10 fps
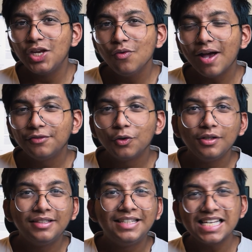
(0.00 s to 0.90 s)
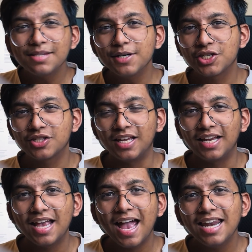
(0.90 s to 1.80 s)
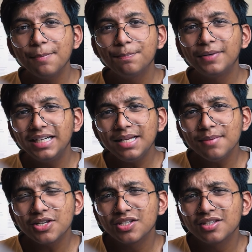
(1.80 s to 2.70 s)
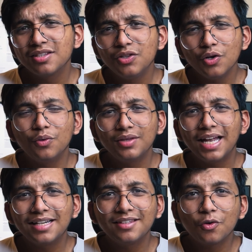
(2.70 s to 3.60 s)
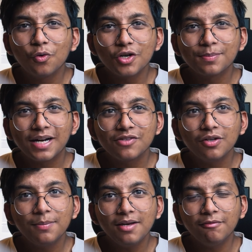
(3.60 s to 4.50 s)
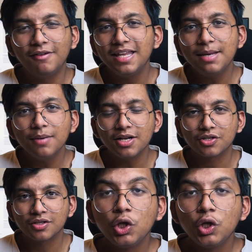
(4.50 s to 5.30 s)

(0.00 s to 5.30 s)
You have told this much thing, and I pretty much know that the course price will be very much.